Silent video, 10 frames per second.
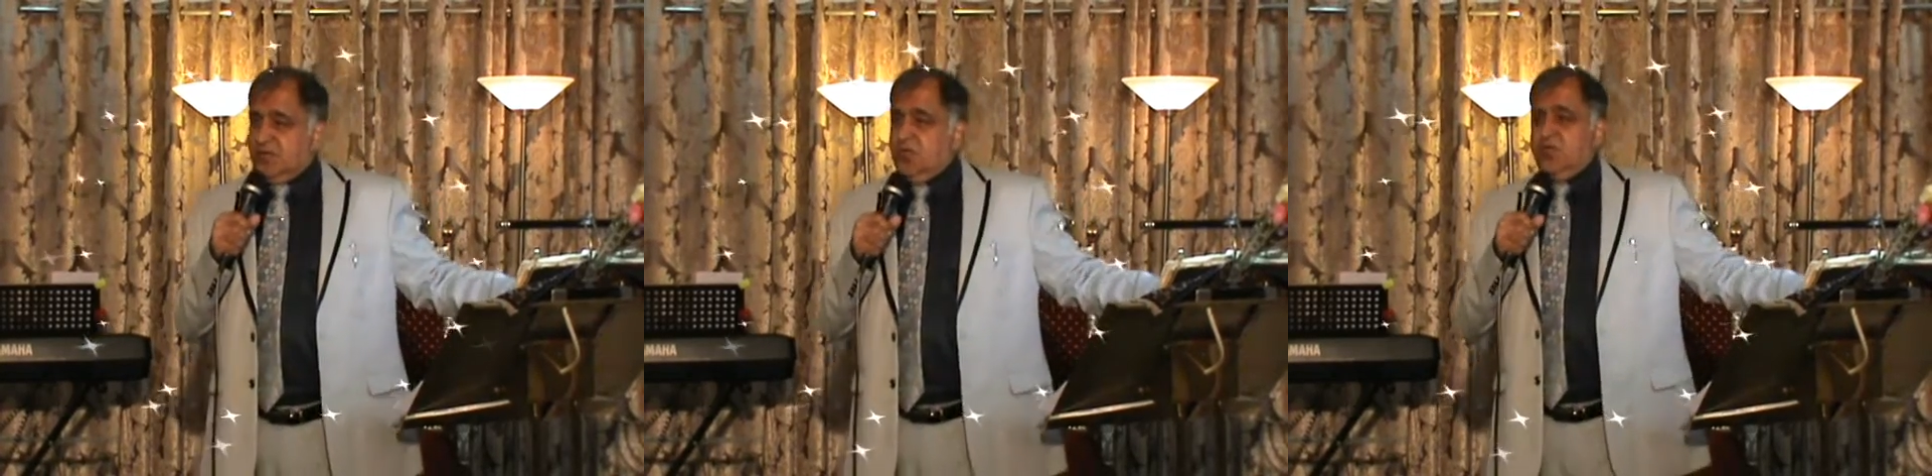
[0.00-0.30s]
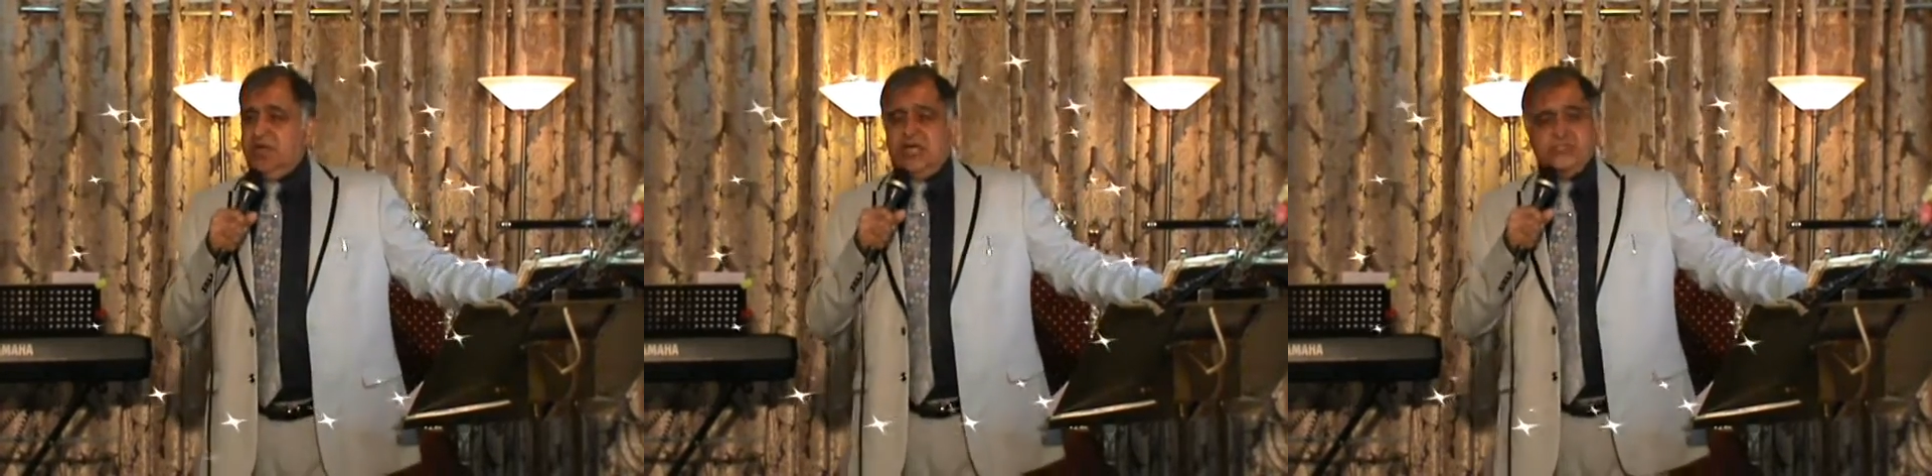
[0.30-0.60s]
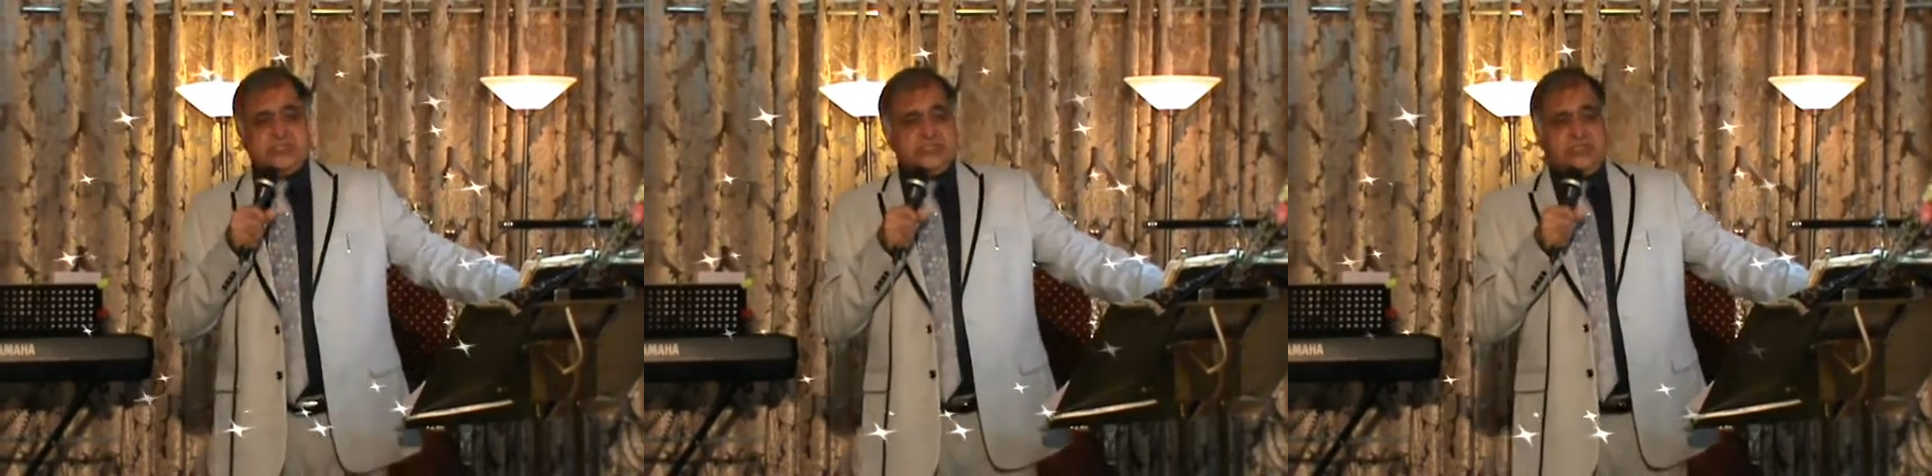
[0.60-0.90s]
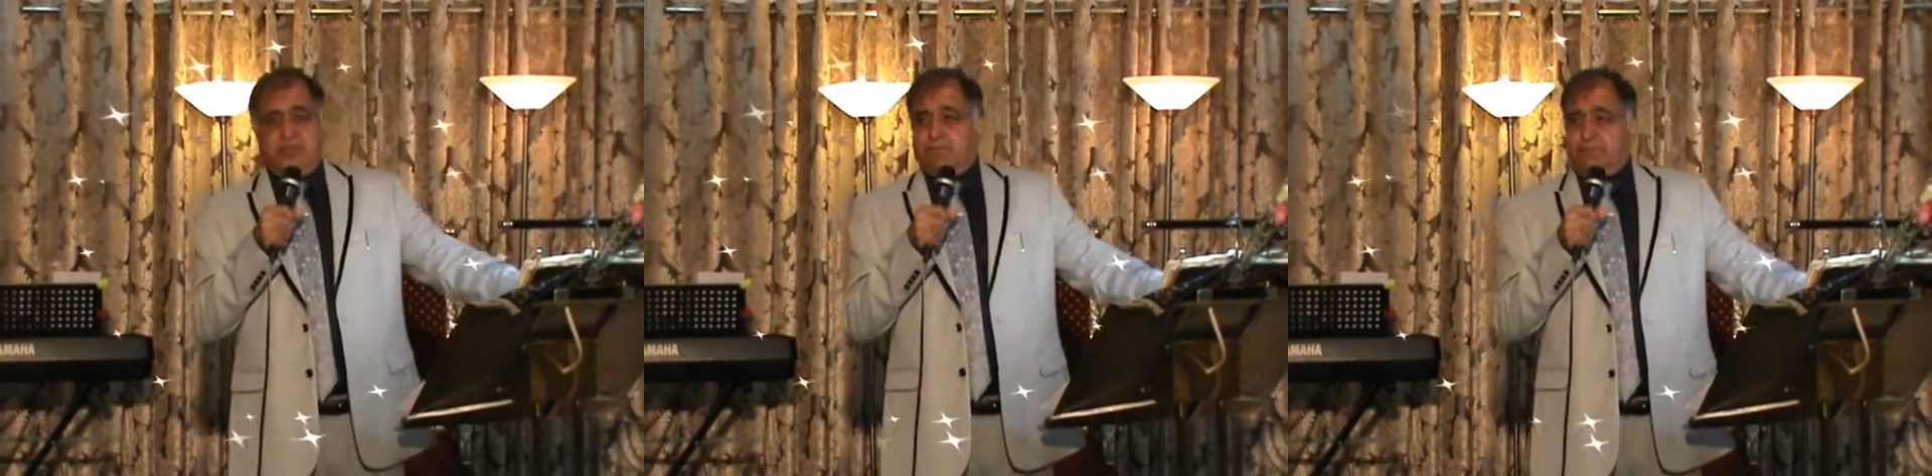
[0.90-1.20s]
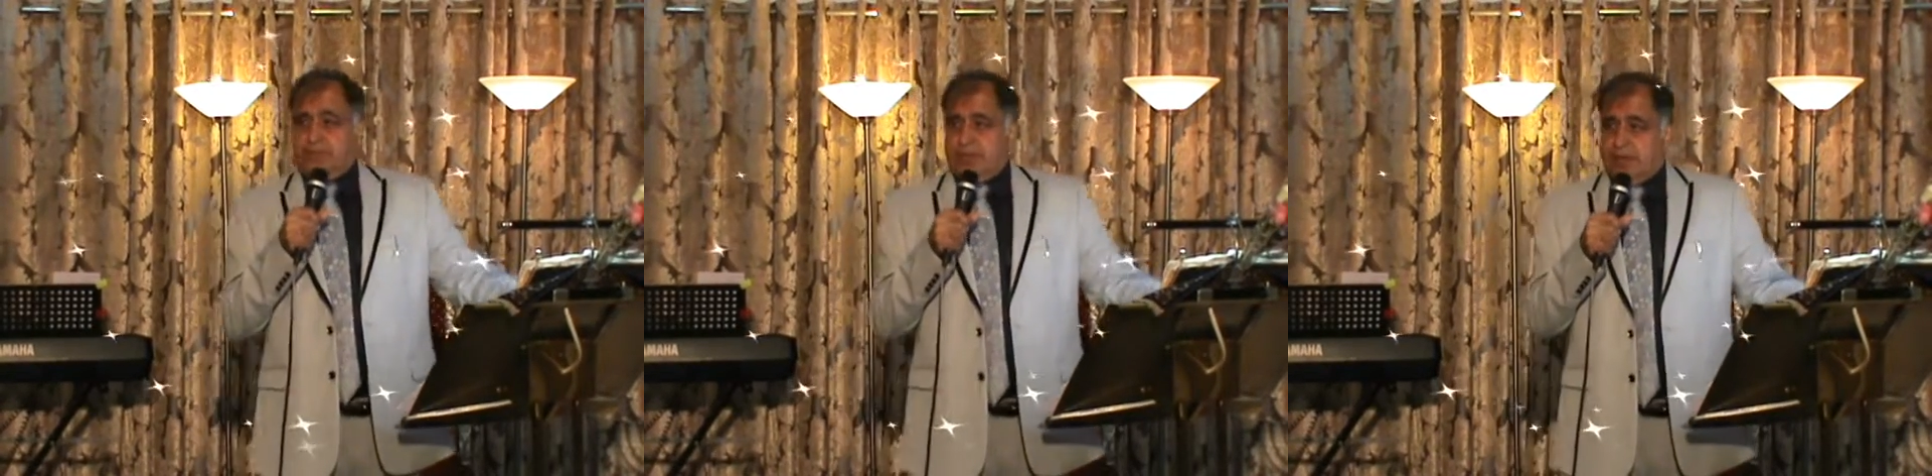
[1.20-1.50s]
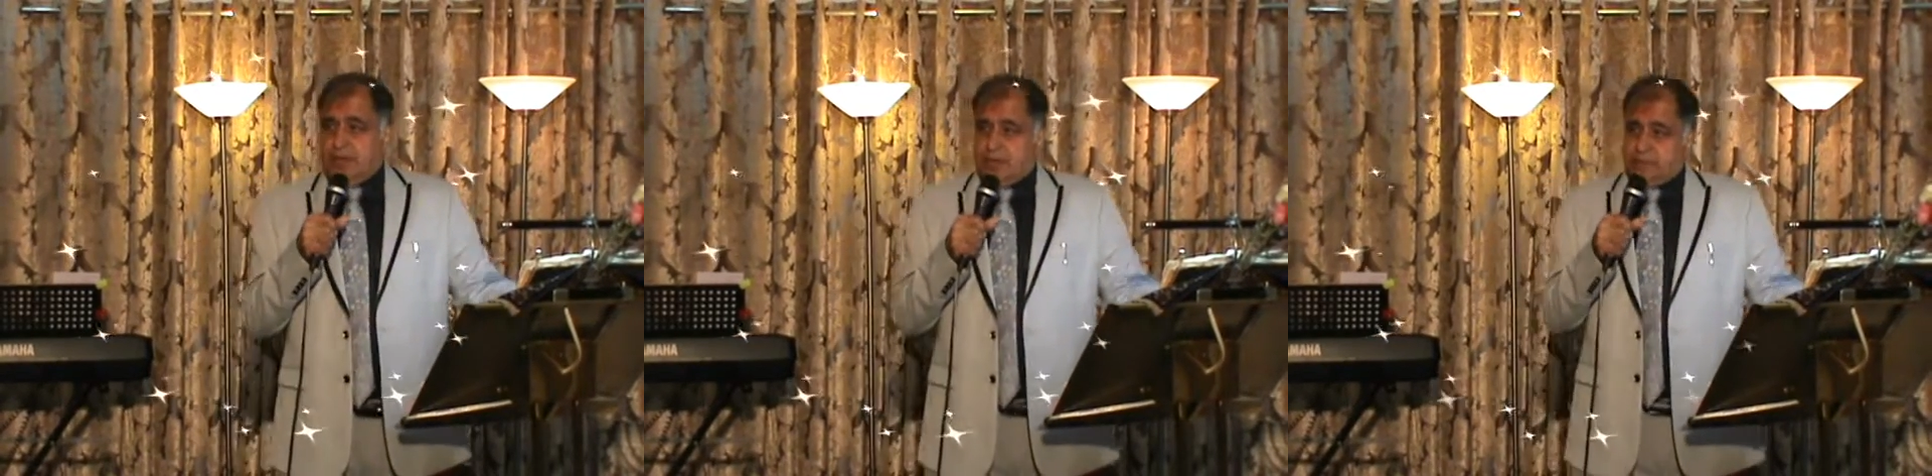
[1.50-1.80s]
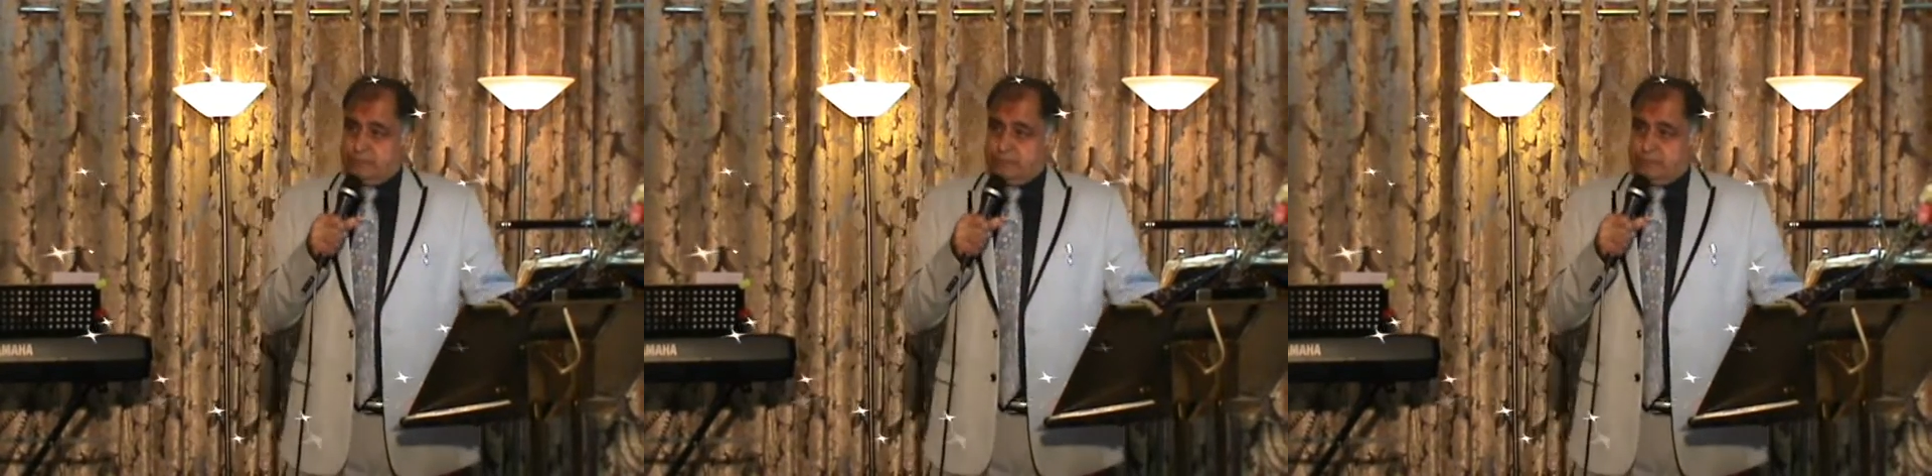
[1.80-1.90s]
Who will answer your prayer?